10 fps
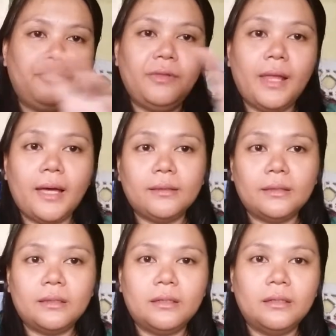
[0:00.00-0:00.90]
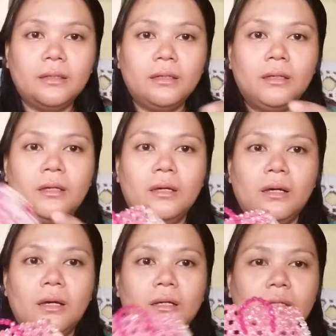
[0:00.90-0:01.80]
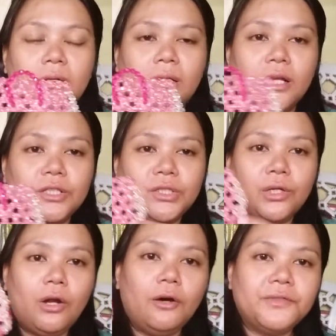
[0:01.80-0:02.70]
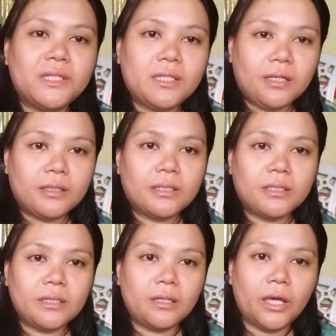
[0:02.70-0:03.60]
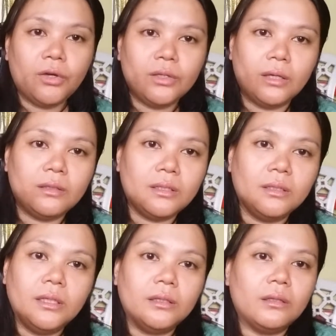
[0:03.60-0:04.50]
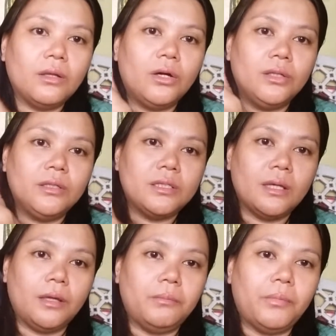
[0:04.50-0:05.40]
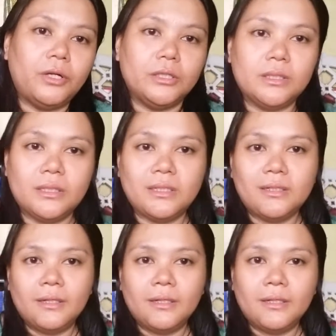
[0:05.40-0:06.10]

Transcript: flat cluster of six, and I connected it on the side parts.